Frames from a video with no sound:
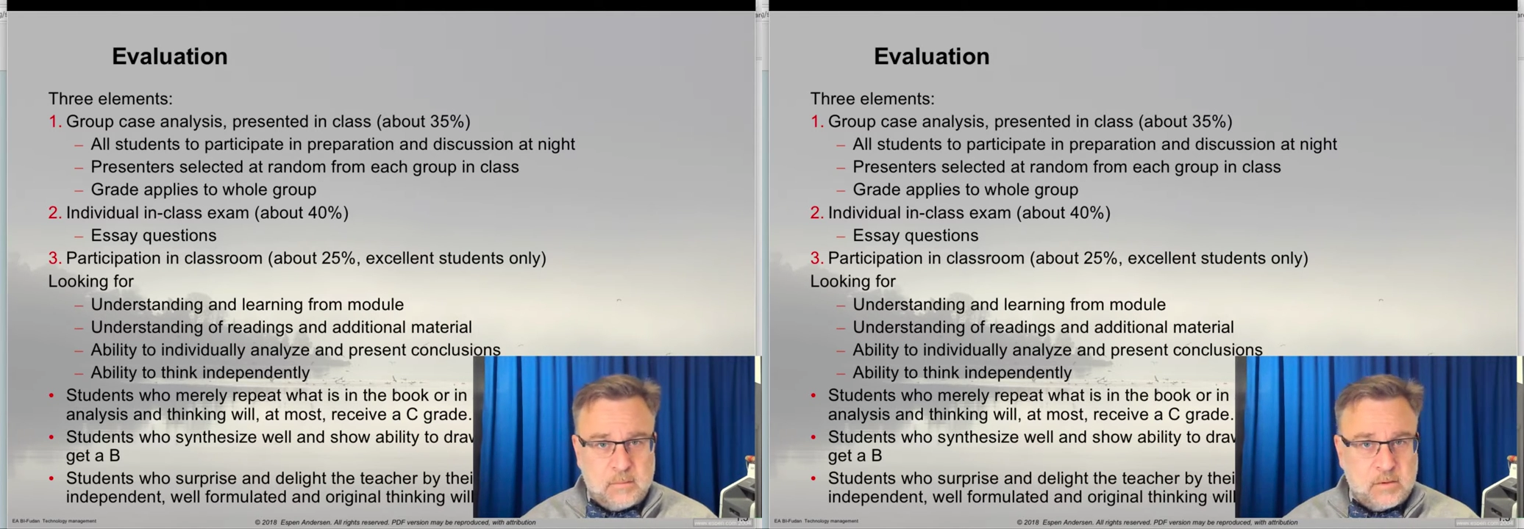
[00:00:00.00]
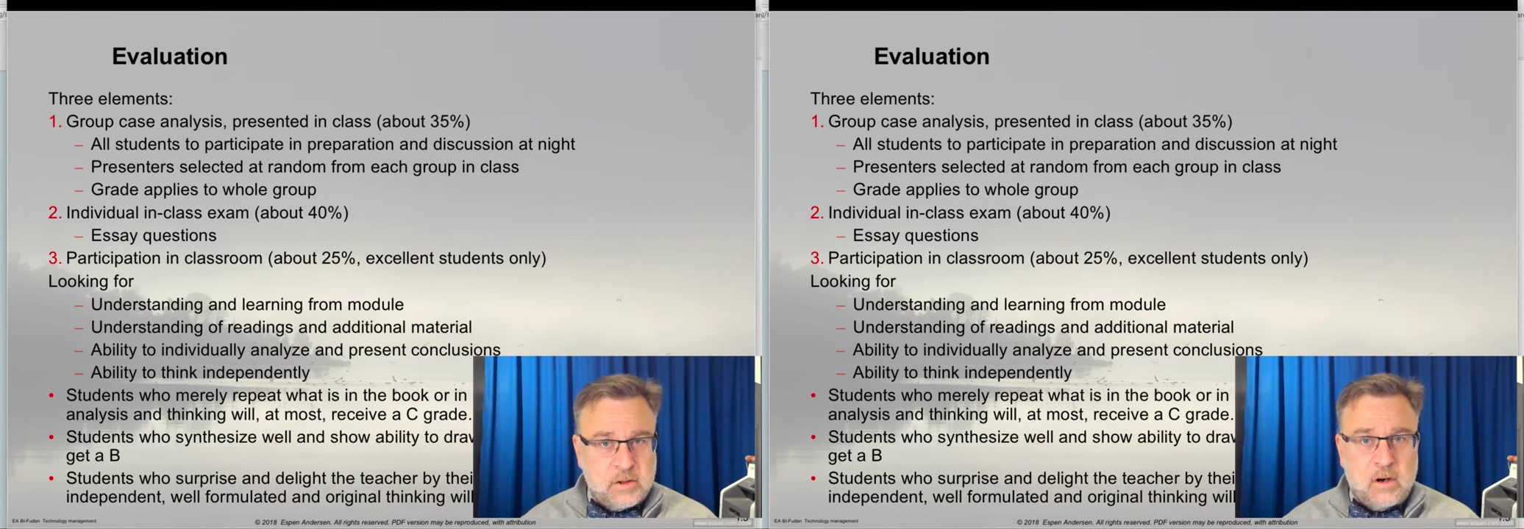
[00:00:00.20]

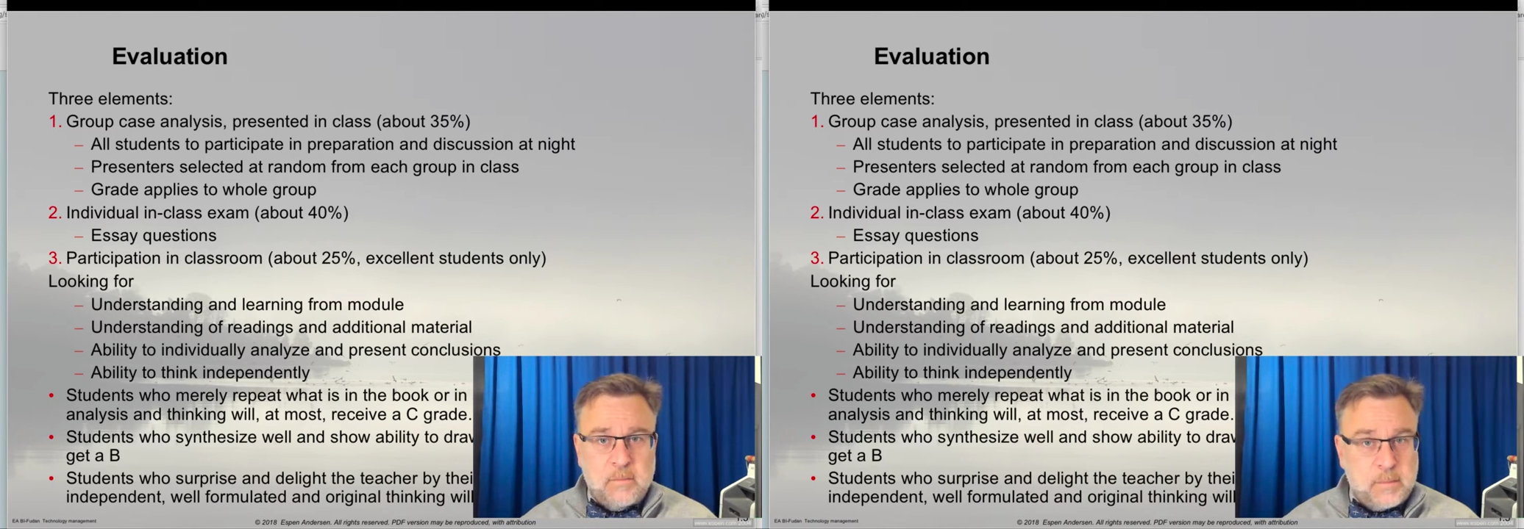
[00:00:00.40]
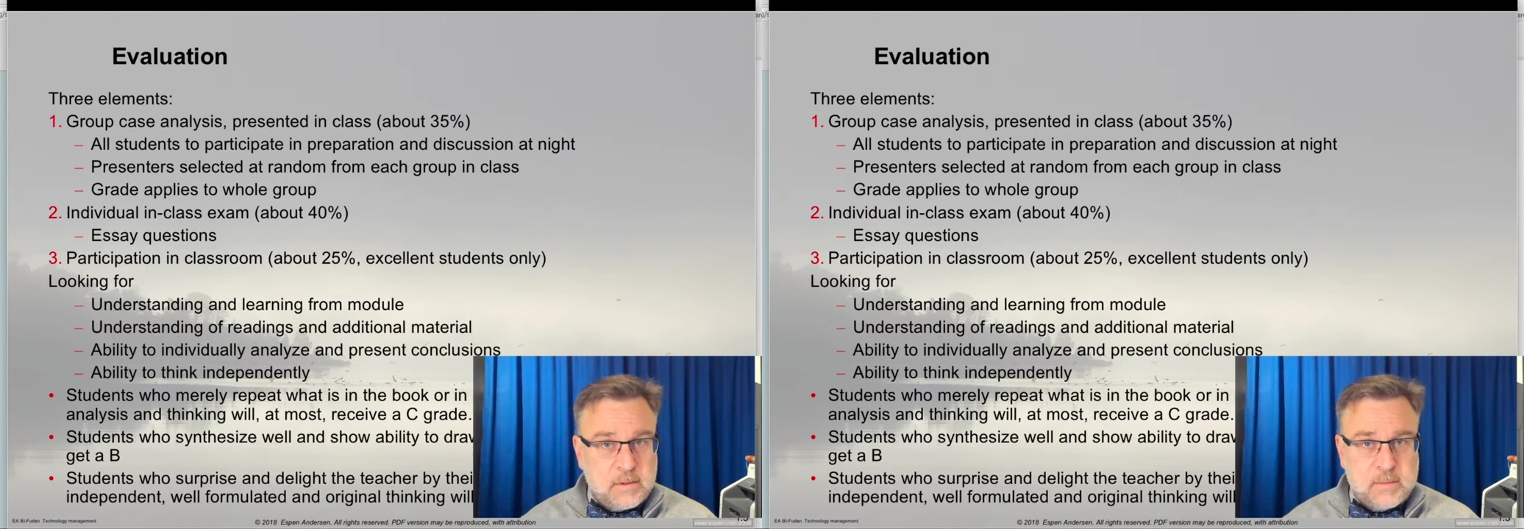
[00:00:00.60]

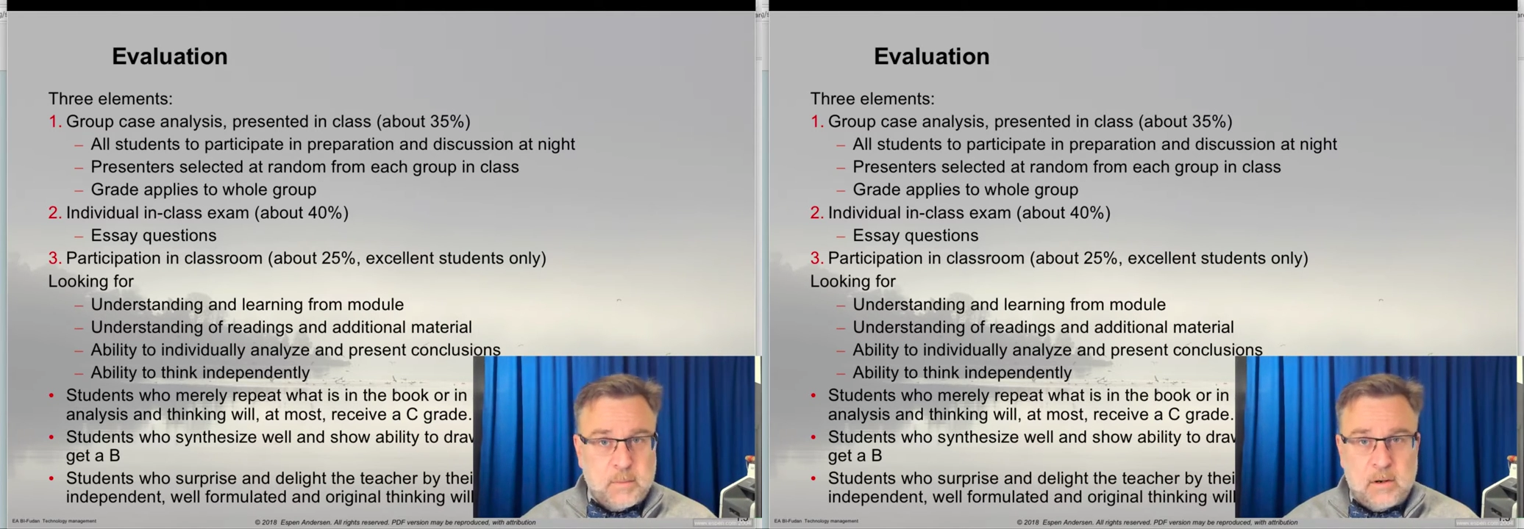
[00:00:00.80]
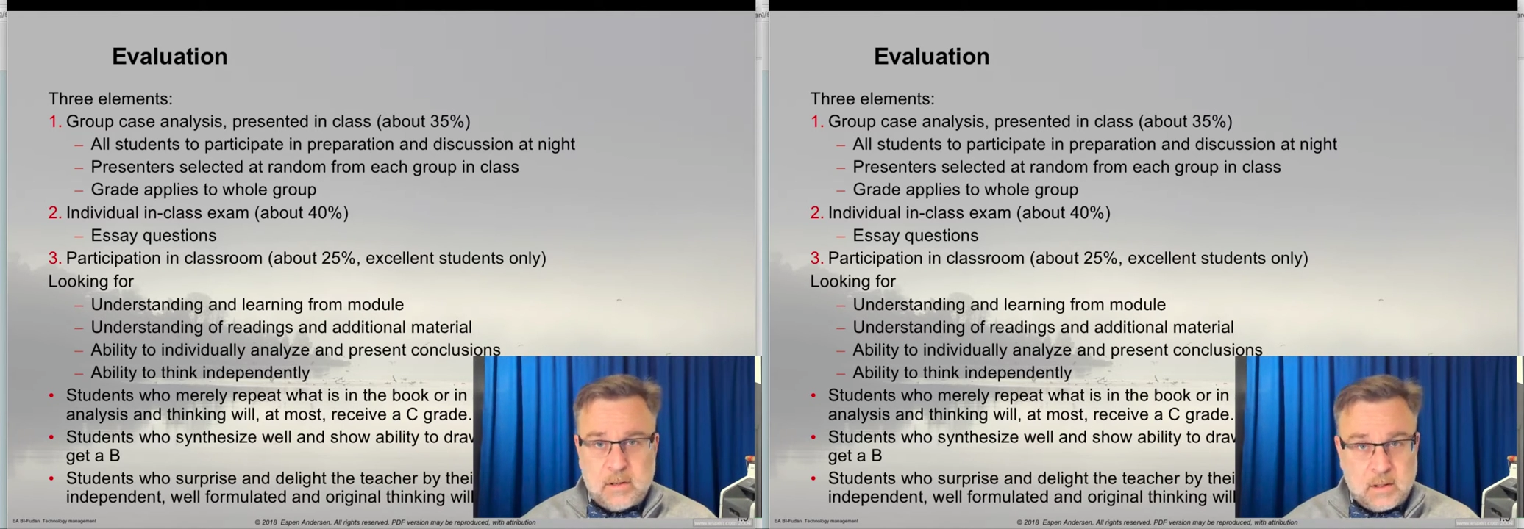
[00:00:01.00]
sharp and
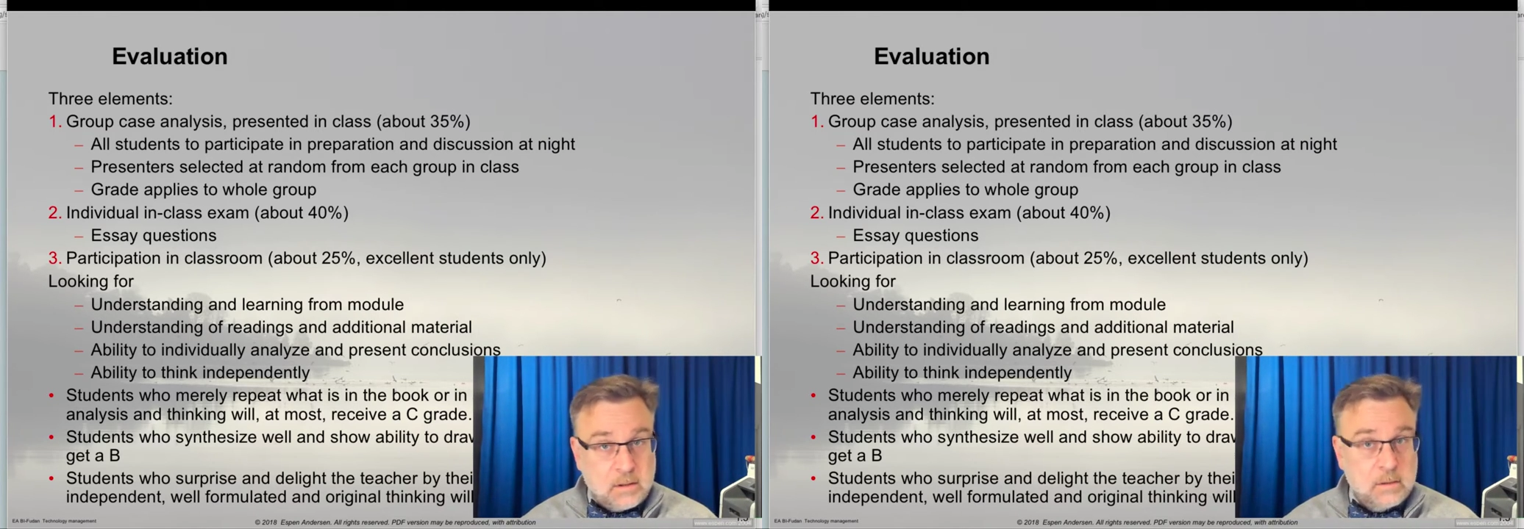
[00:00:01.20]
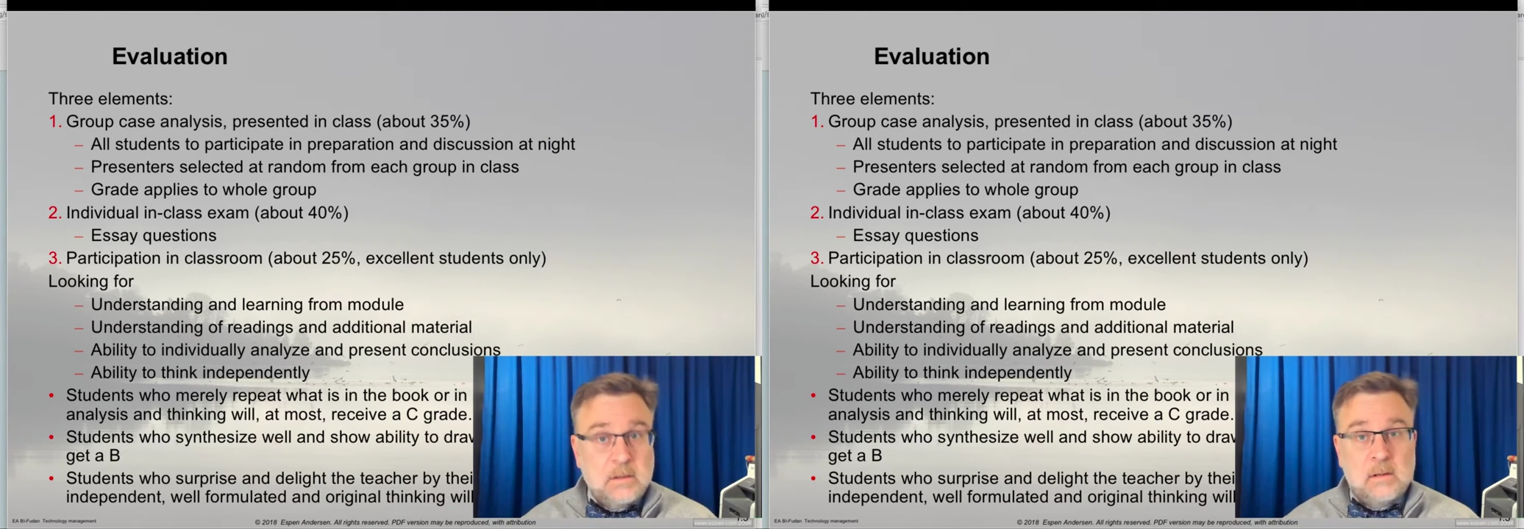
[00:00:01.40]
smart and good